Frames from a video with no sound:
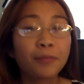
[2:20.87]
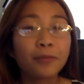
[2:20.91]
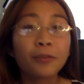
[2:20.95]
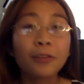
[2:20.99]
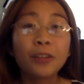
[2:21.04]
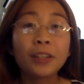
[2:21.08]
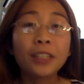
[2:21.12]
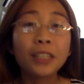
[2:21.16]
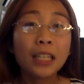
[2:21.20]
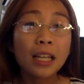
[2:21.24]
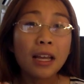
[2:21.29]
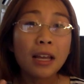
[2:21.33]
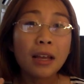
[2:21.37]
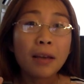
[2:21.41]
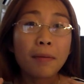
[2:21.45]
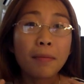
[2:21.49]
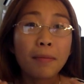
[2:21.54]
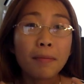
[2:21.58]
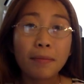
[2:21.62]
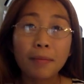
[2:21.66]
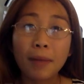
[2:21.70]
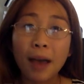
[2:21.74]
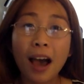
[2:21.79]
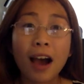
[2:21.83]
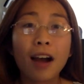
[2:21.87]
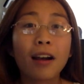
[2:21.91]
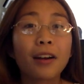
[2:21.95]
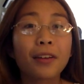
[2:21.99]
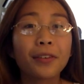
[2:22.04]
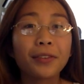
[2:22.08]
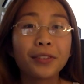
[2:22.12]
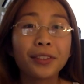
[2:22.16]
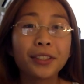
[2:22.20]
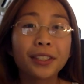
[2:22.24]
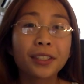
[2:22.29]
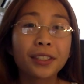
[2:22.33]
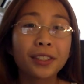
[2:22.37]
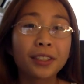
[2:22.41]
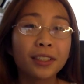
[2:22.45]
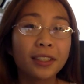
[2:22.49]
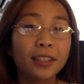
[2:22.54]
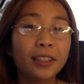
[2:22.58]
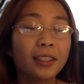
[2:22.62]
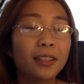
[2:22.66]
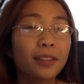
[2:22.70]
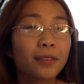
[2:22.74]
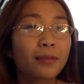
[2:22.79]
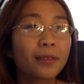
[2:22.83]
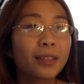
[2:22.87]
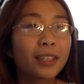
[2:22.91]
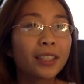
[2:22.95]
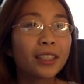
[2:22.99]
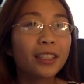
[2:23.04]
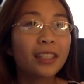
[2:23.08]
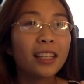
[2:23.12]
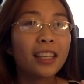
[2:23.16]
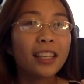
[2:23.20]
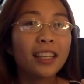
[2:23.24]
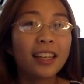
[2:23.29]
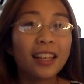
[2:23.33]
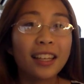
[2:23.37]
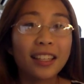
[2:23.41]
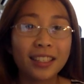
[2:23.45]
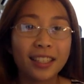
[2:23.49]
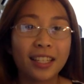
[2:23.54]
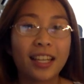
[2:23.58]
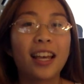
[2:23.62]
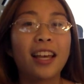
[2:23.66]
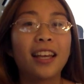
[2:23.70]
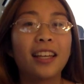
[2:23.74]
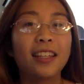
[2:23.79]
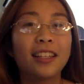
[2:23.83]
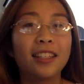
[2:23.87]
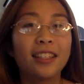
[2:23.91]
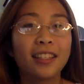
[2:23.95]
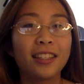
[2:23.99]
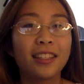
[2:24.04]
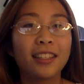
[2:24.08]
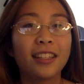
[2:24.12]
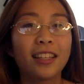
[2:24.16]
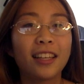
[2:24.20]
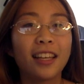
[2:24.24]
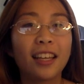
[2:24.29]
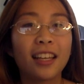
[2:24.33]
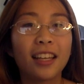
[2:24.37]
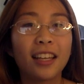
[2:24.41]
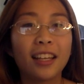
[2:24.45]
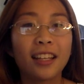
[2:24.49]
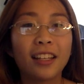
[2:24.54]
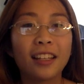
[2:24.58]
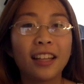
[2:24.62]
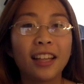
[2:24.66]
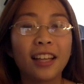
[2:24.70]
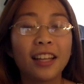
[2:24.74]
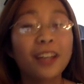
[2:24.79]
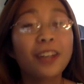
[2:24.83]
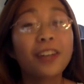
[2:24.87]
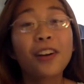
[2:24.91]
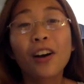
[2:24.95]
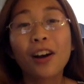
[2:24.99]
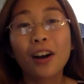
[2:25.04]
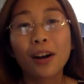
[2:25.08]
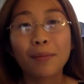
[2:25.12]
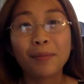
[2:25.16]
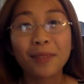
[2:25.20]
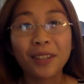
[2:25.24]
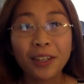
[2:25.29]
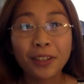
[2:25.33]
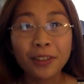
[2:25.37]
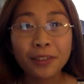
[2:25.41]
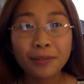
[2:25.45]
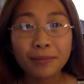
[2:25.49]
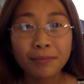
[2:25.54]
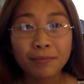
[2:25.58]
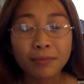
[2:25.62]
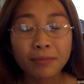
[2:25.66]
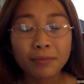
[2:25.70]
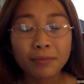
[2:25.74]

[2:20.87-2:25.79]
really powerful, really intense, and they can harm you.